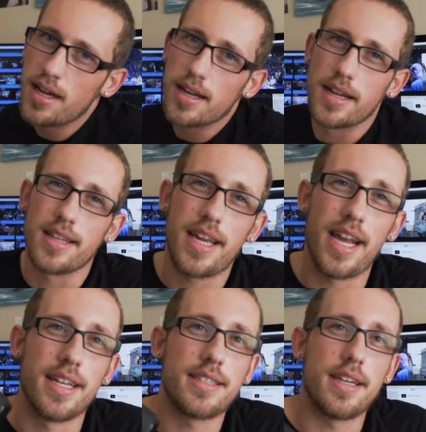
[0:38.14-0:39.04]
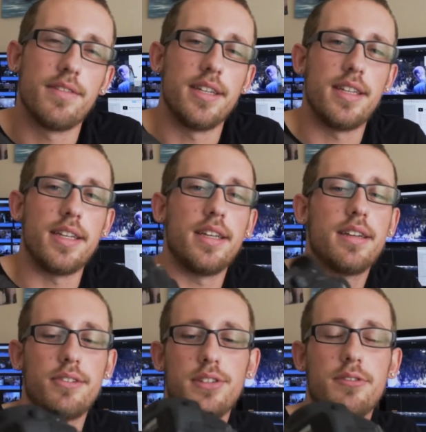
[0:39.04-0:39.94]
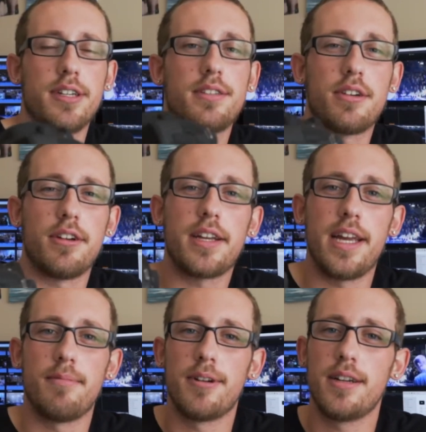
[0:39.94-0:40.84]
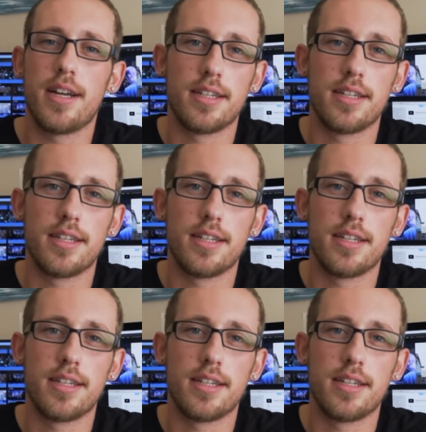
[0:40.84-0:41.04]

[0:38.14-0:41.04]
Got the Canon 70D. It was a great starter camera.